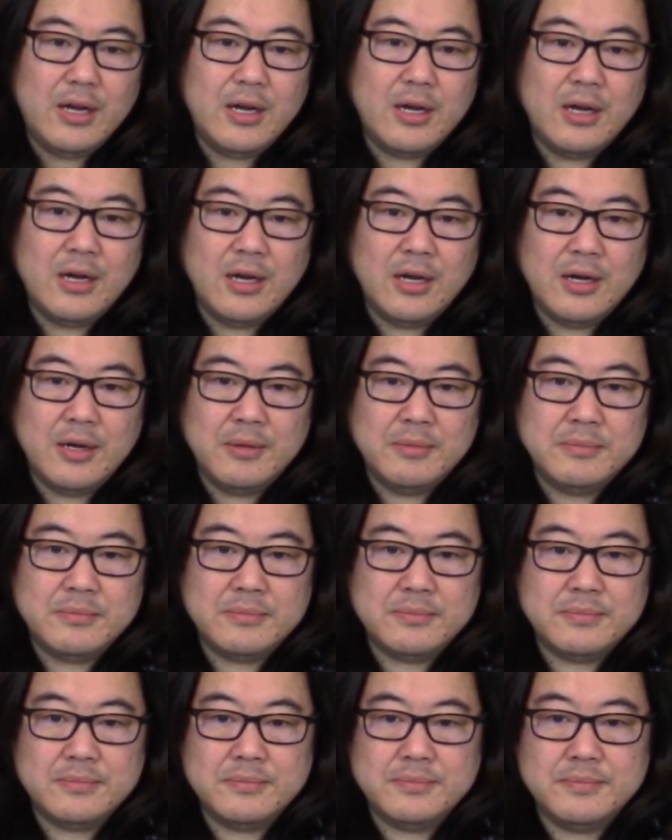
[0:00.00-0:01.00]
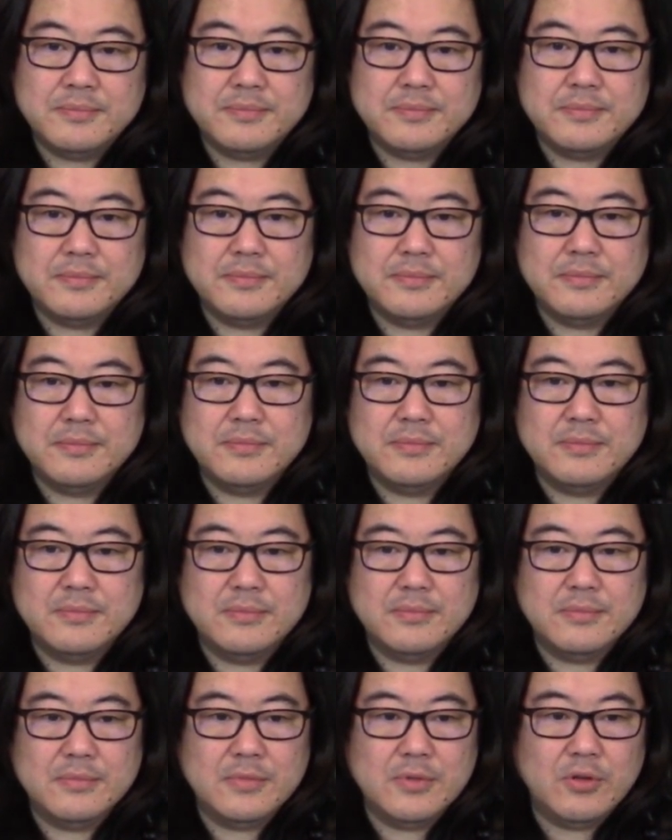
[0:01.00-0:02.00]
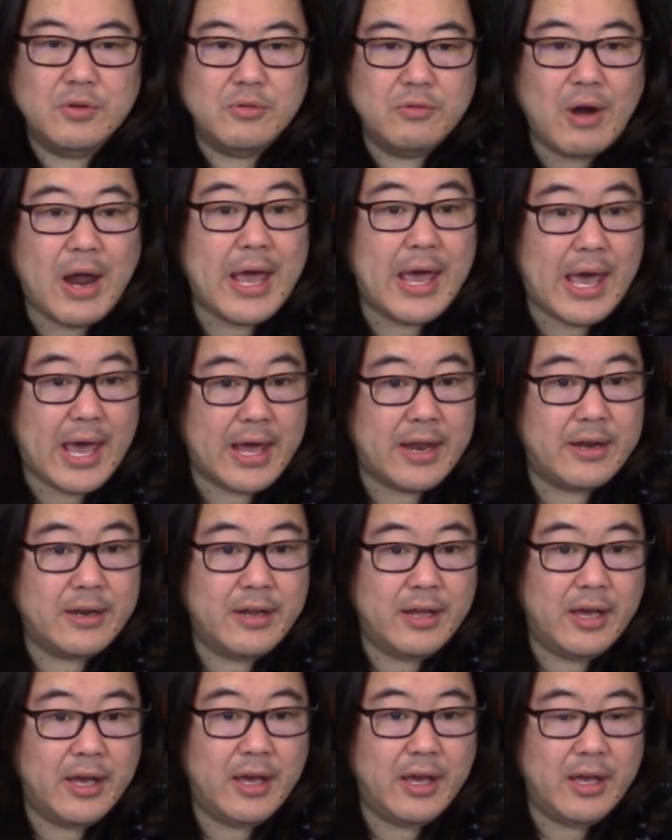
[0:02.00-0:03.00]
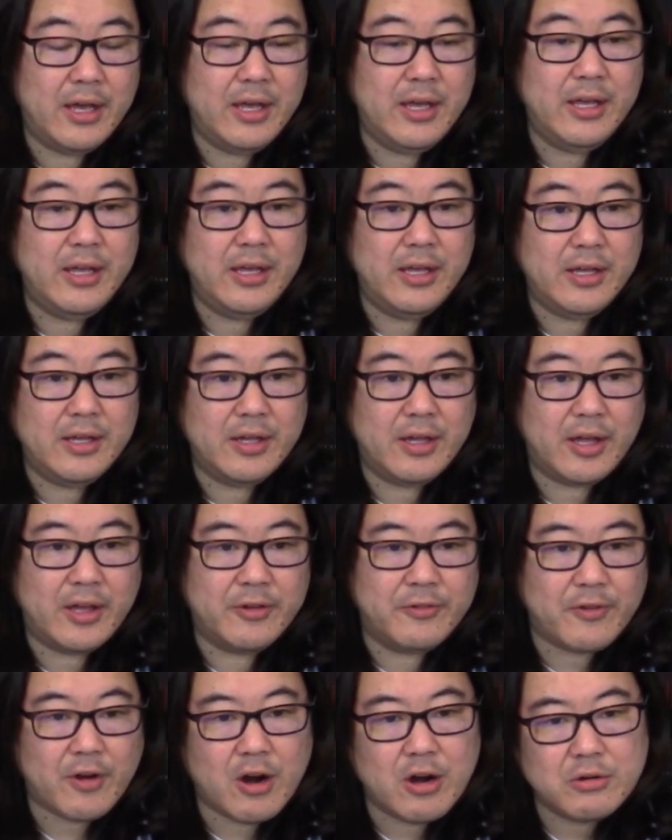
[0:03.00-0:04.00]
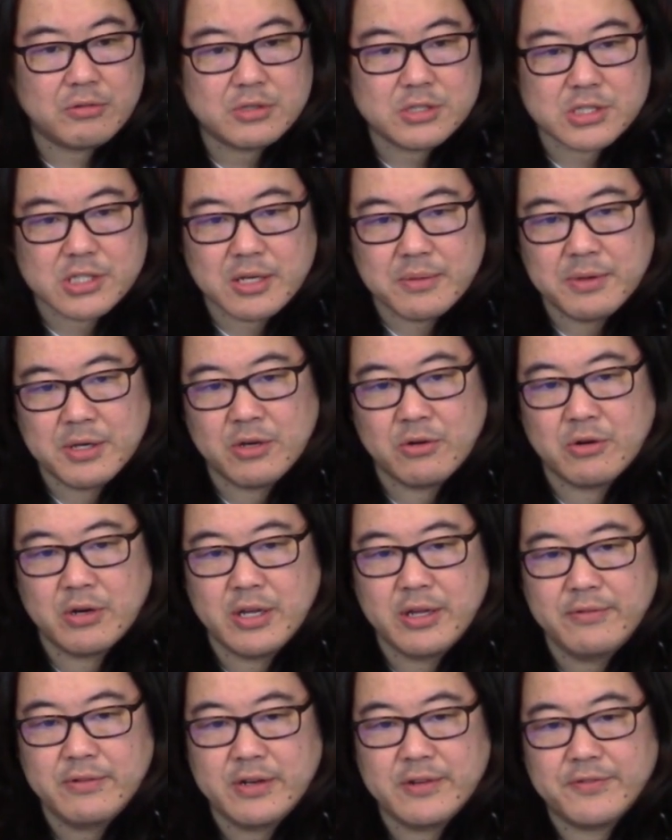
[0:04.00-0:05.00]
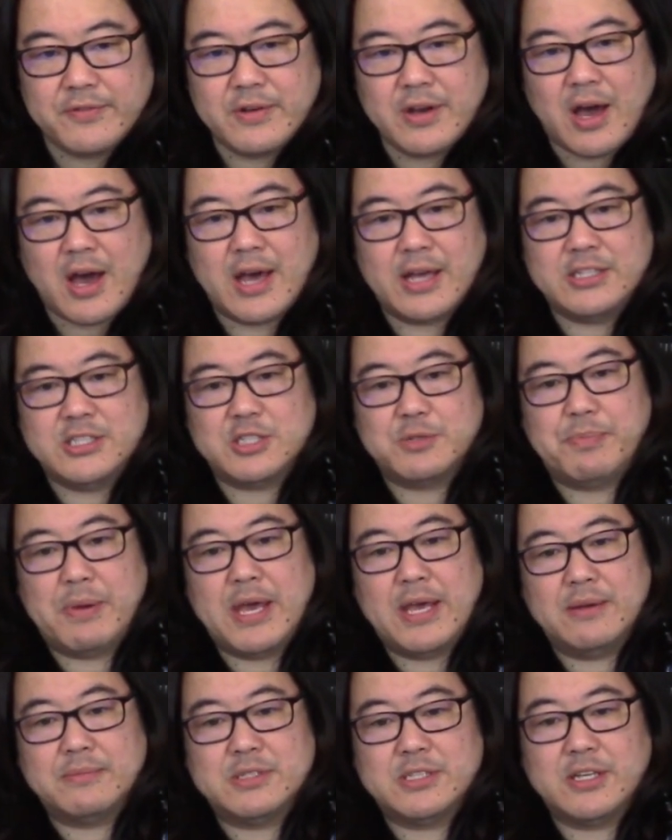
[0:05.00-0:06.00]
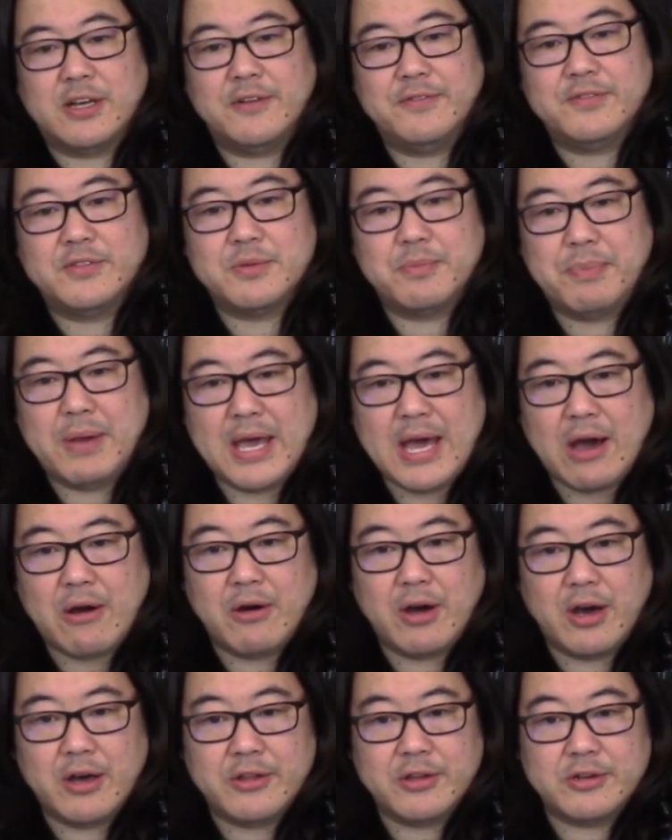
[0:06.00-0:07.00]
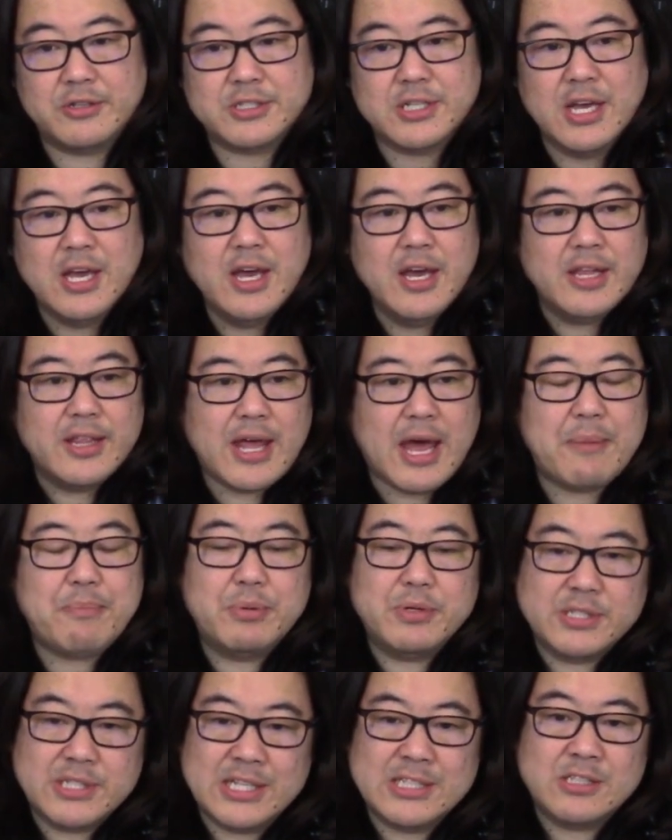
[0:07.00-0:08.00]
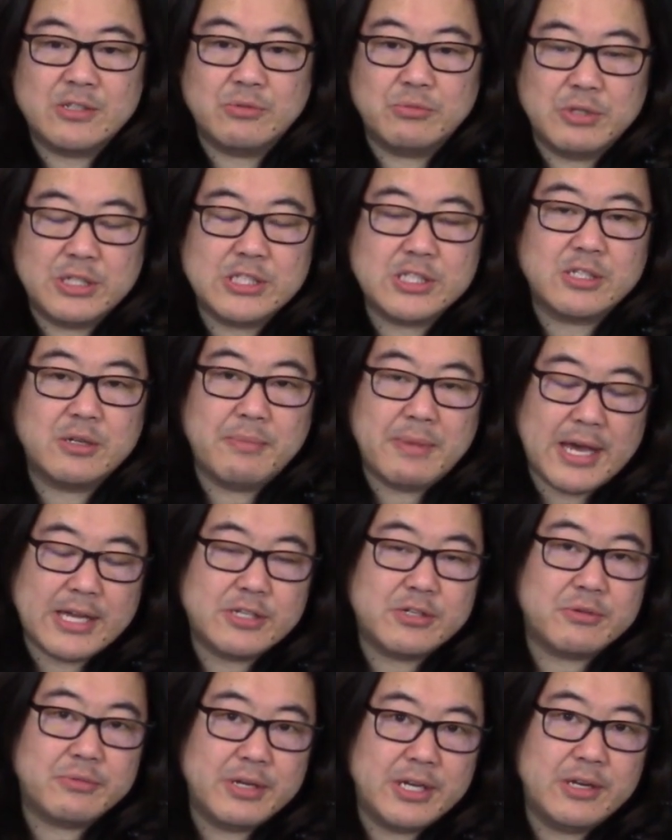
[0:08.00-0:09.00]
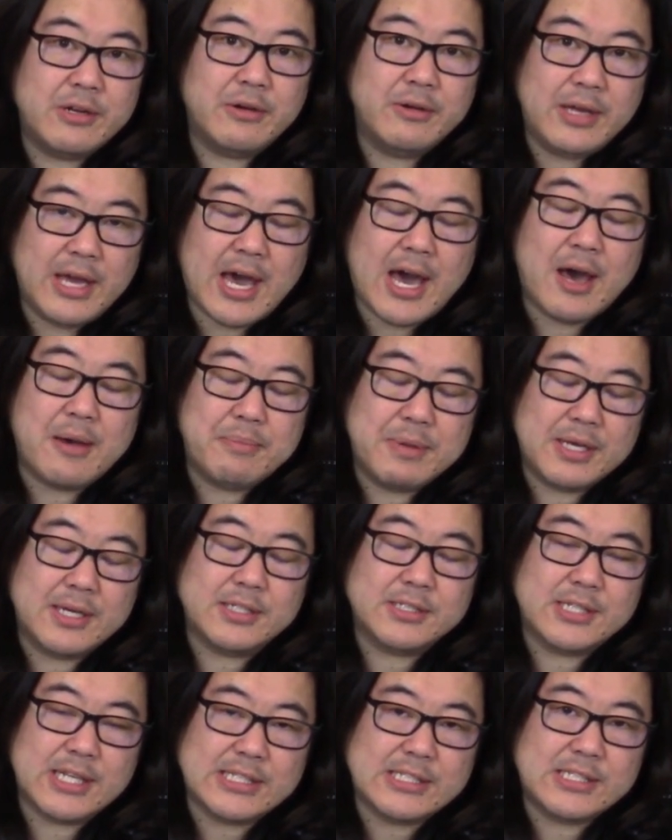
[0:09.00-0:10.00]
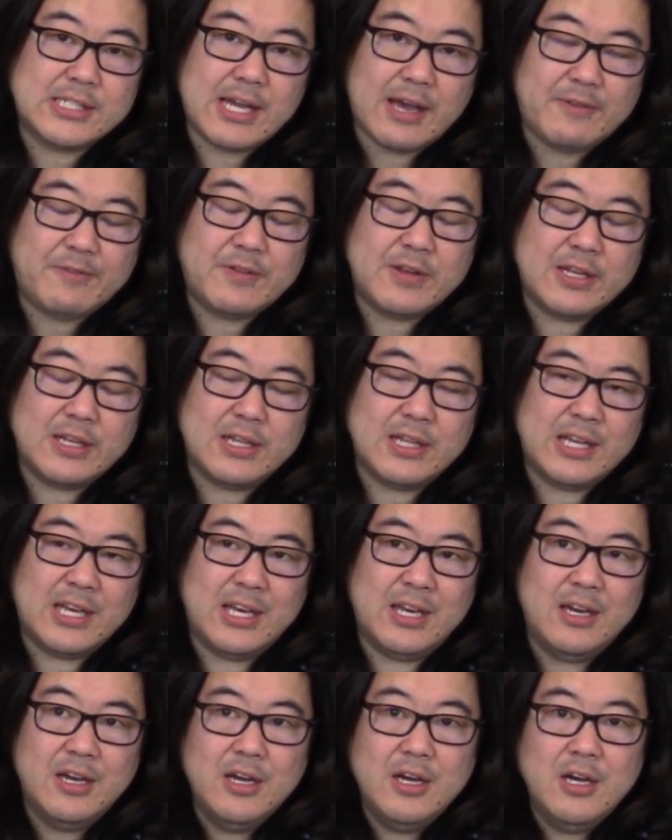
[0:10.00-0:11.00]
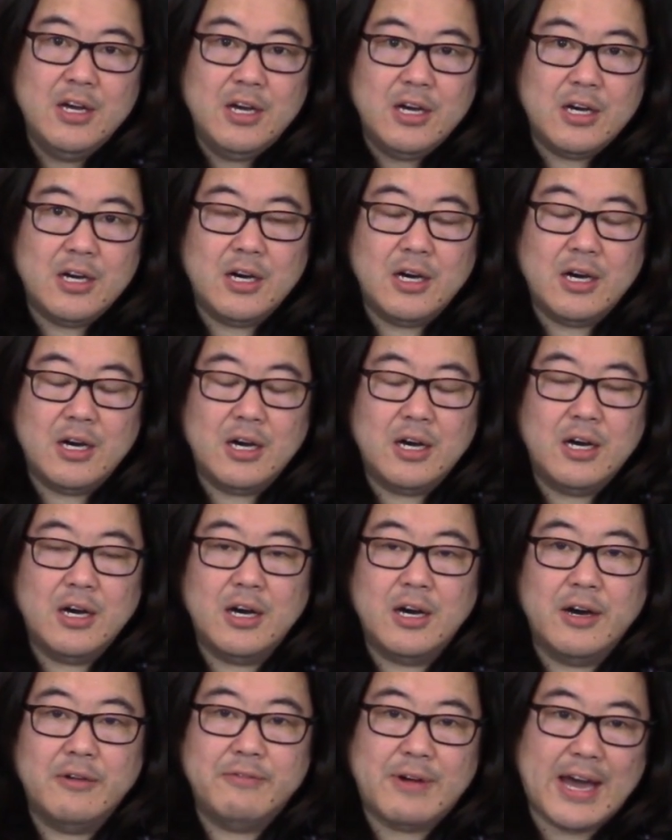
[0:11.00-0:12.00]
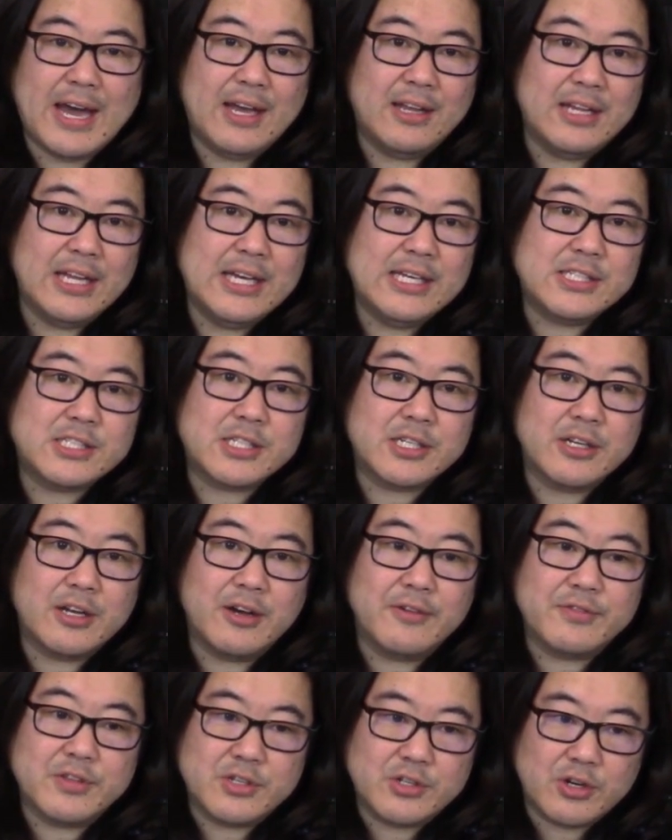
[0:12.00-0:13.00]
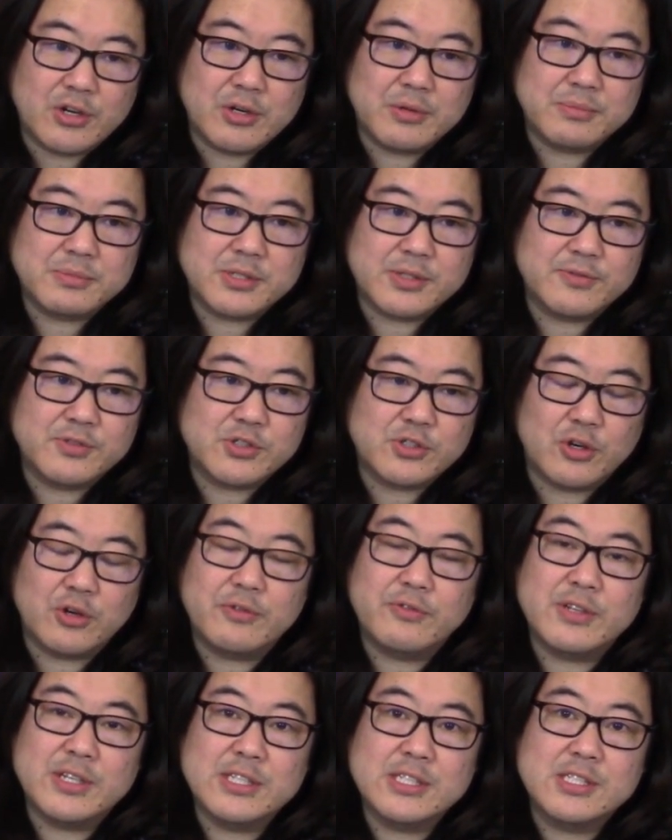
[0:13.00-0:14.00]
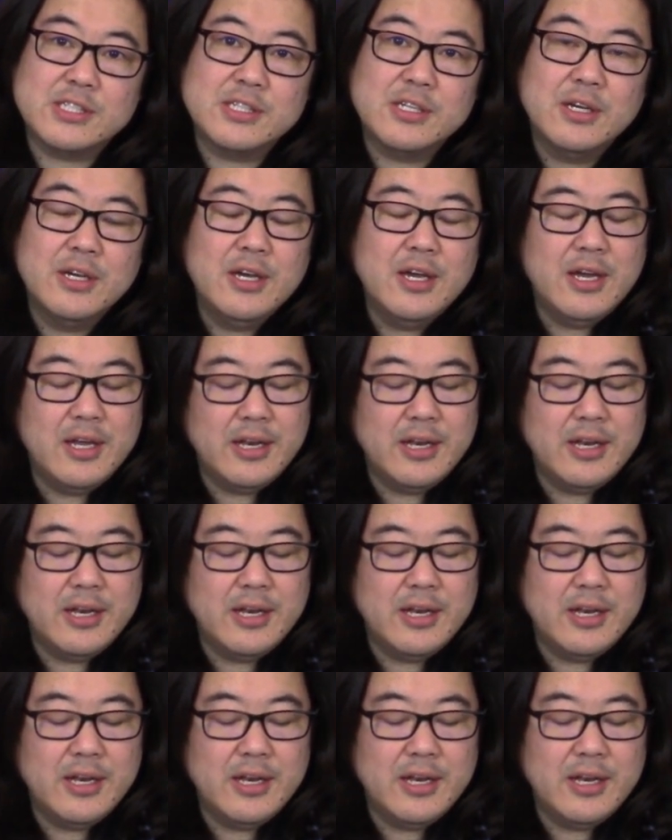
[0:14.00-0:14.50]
um, right, and uh, if Art was skimming, or even if not, and just paying himself to pay out others, that presents a risk to Matcherino. Yeah, because that's definitely uh, a violation of the terms of service.